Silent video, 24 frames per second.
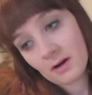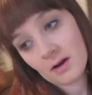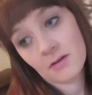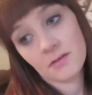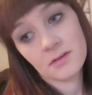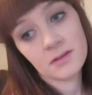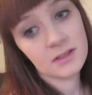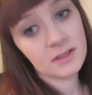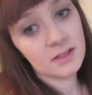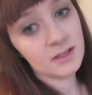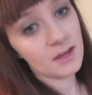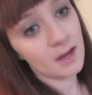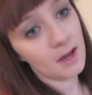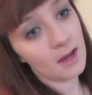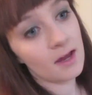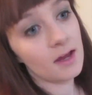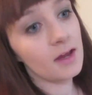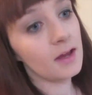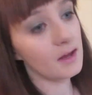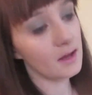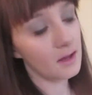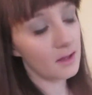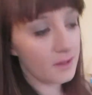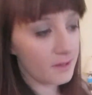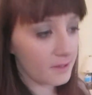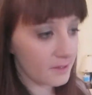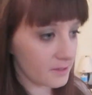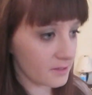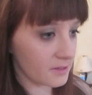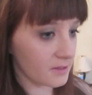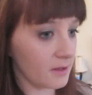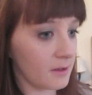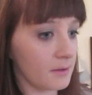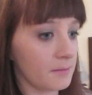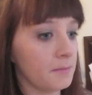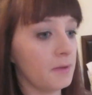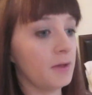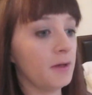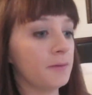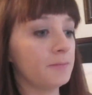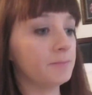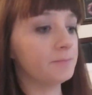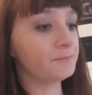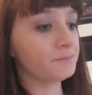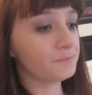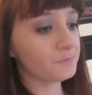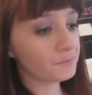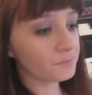out to get some
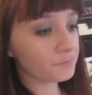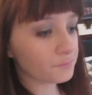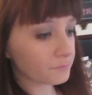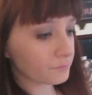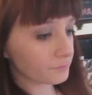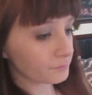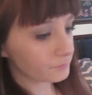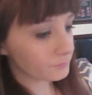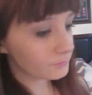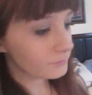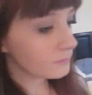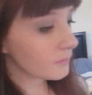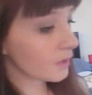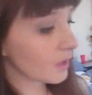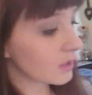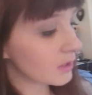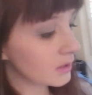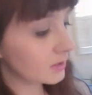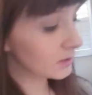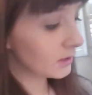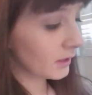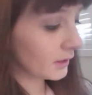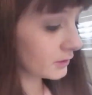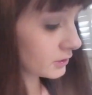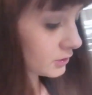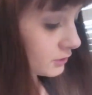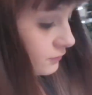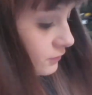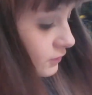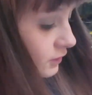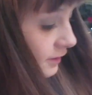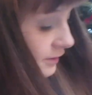um, lunch for